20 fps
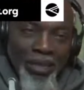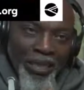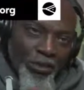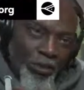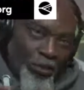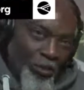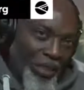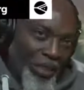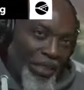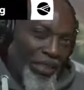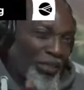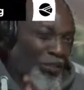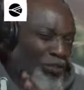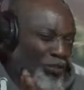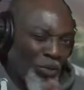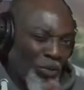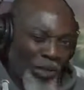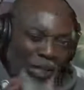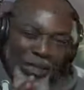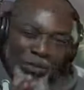you eat is
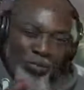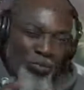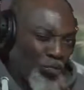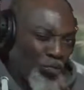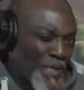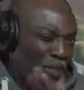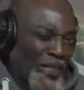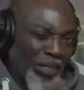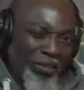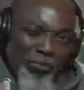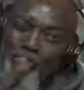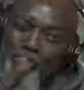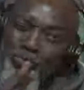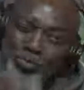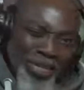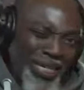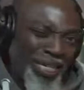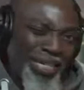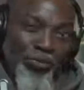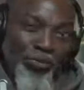really, really,
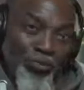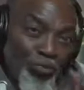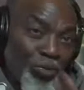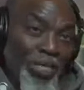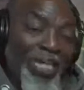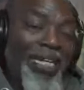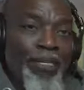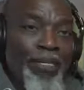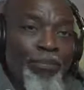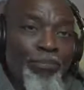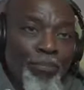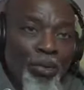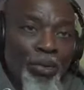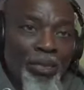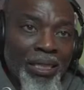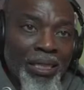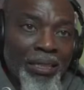really, really important.